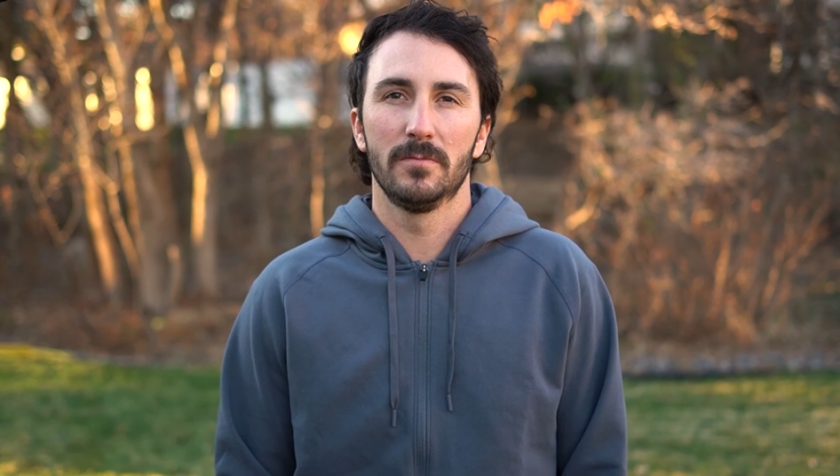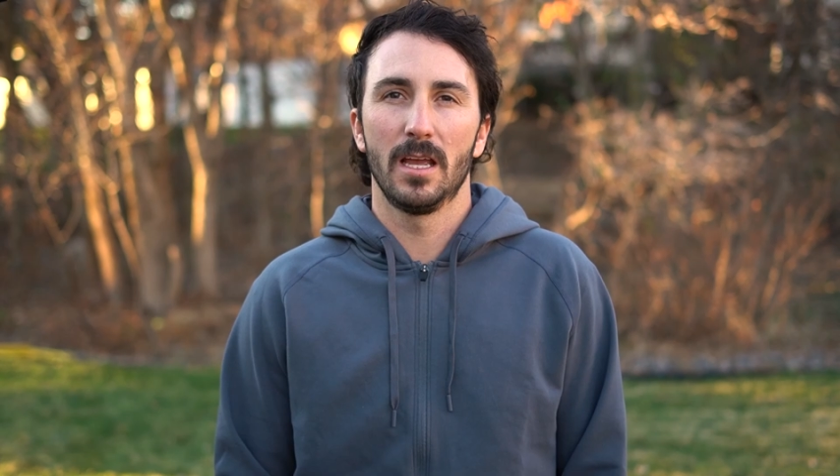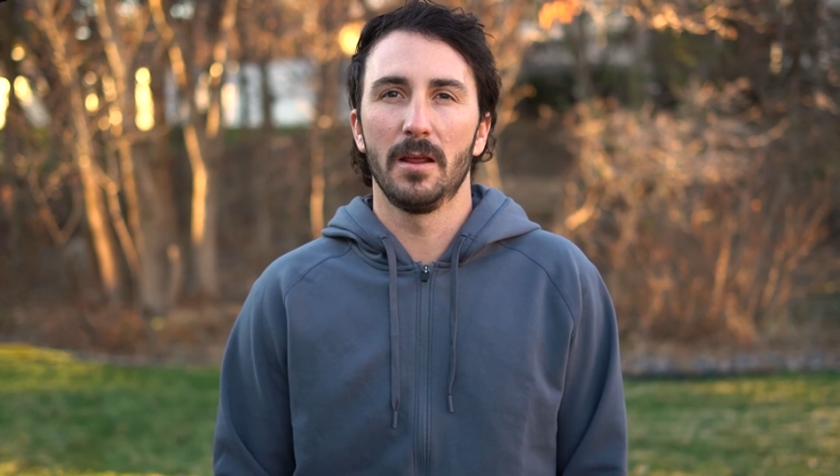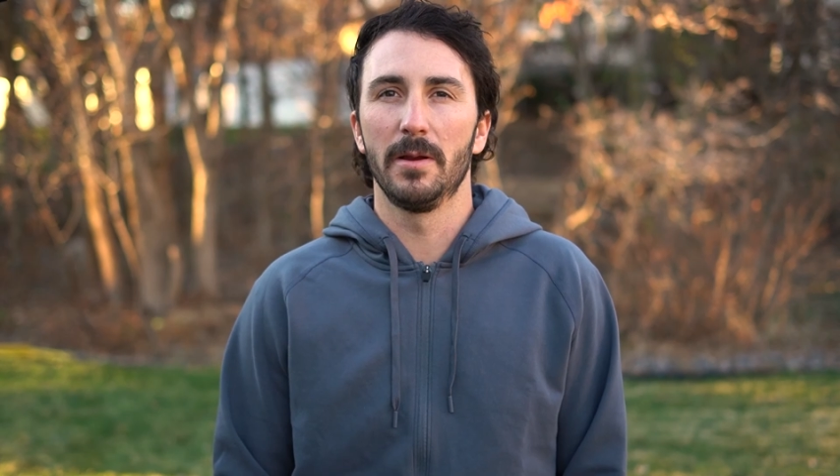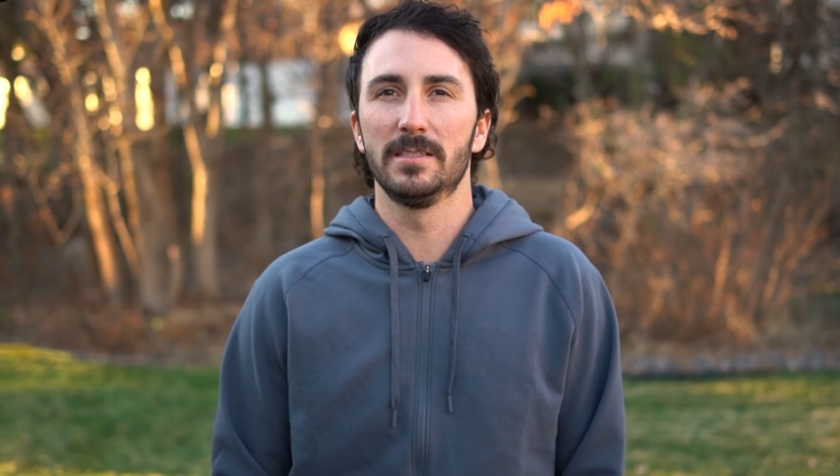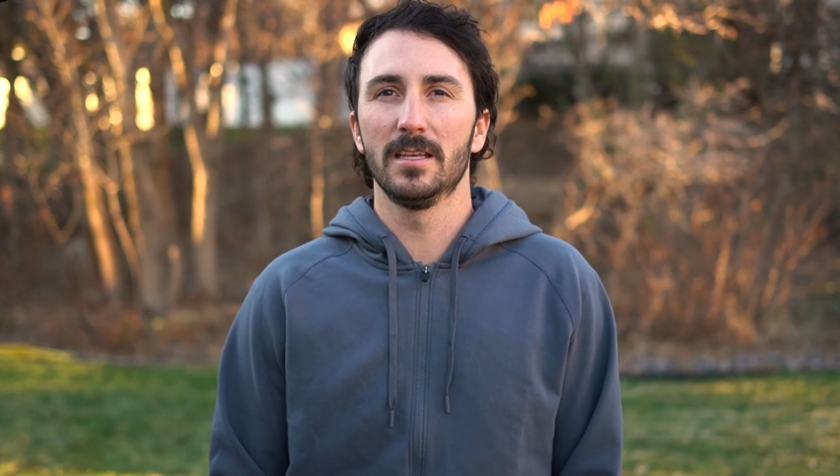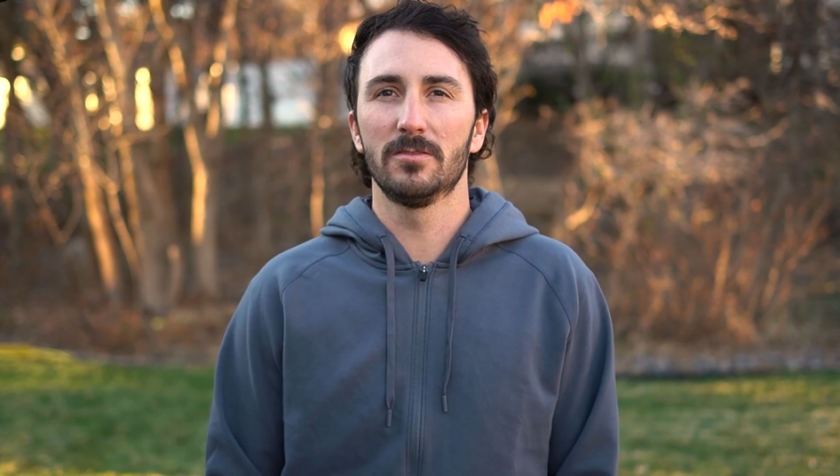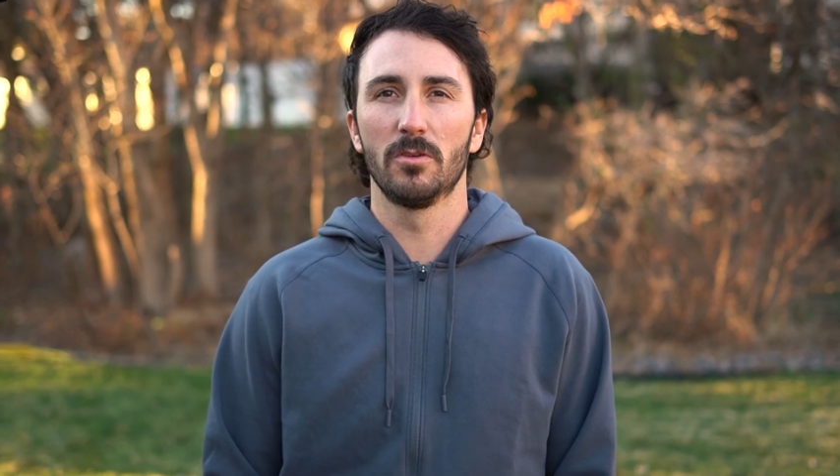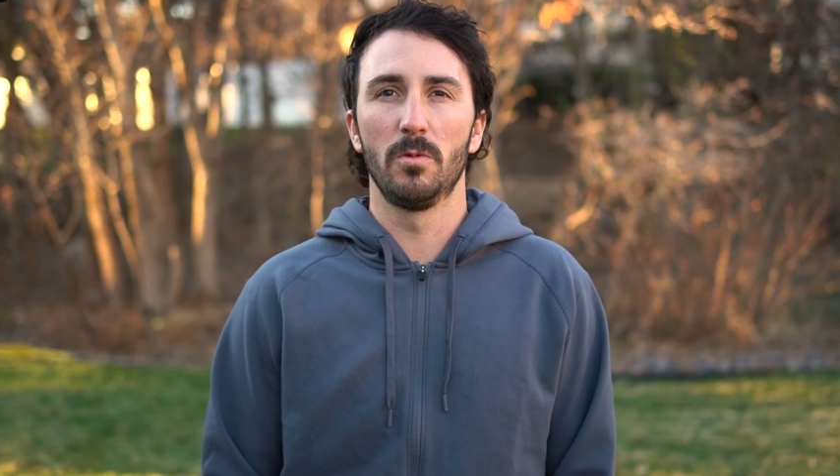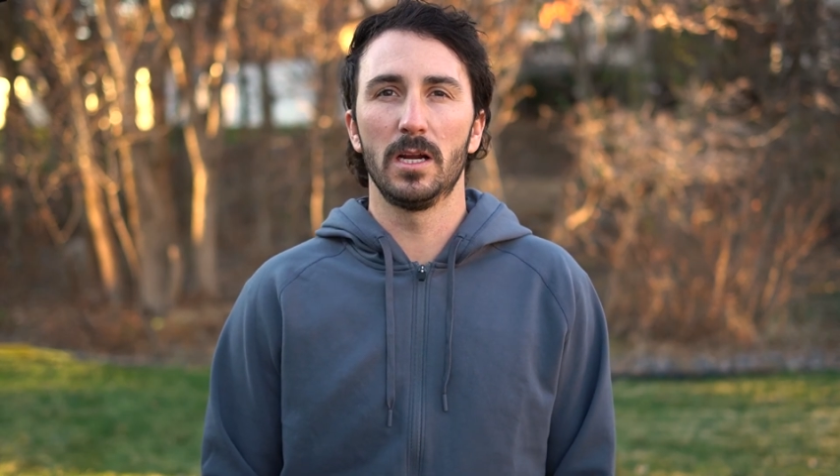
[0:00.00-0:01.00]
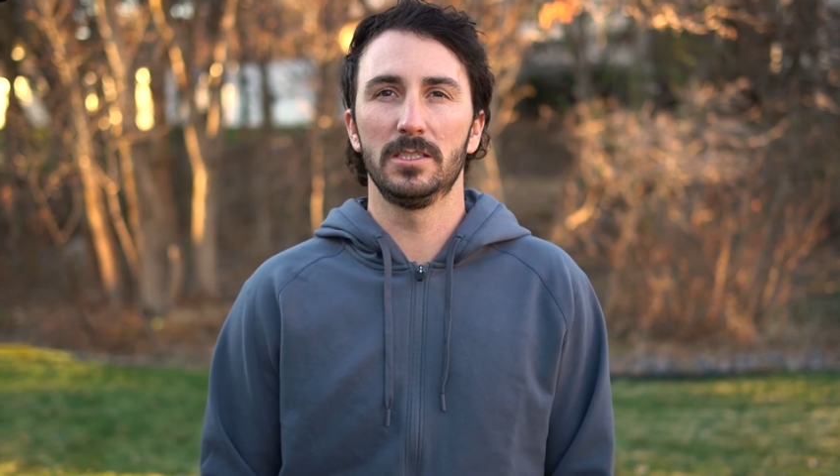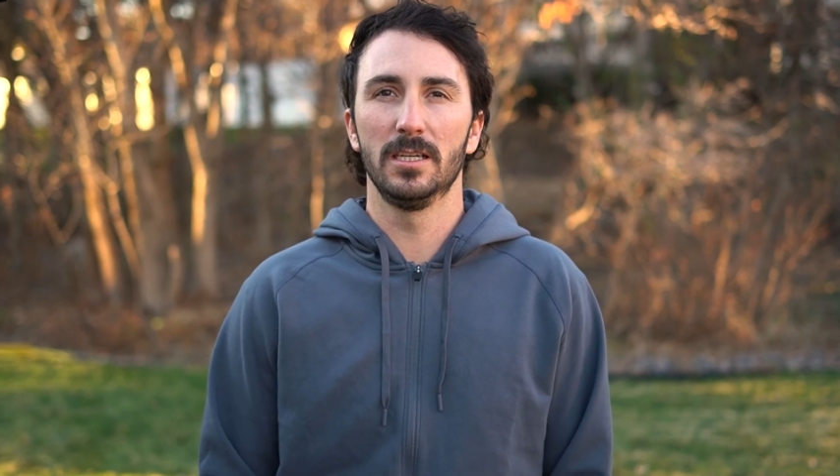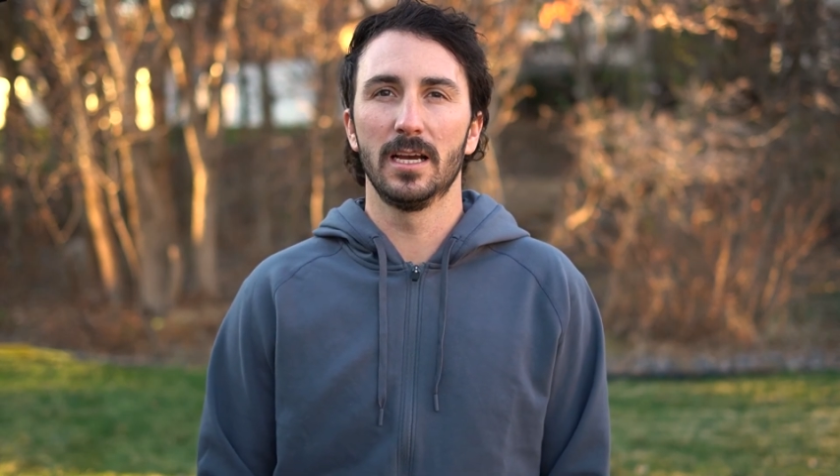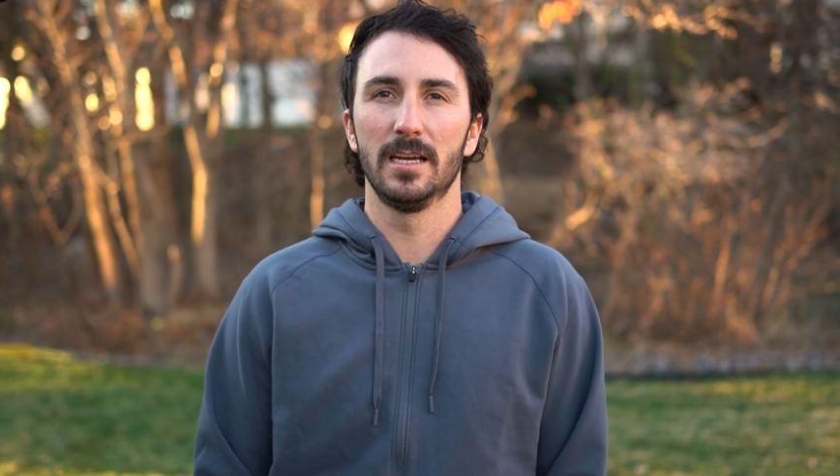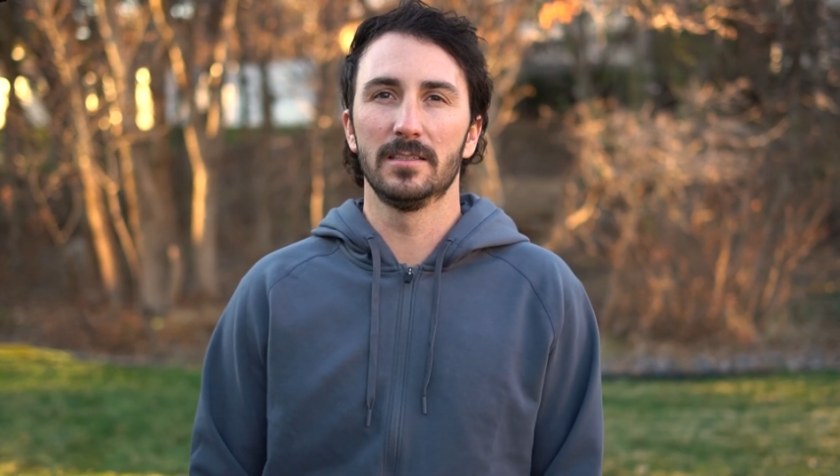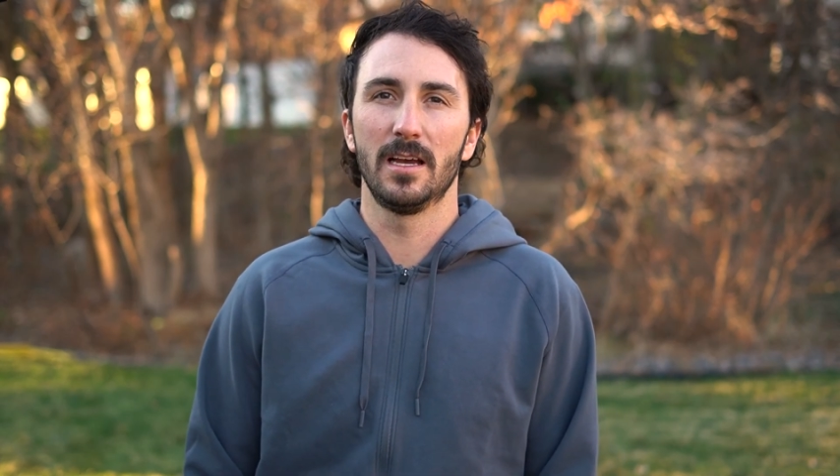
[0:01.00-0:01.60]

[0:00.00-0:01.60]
Anyways, thanks for watching, guys.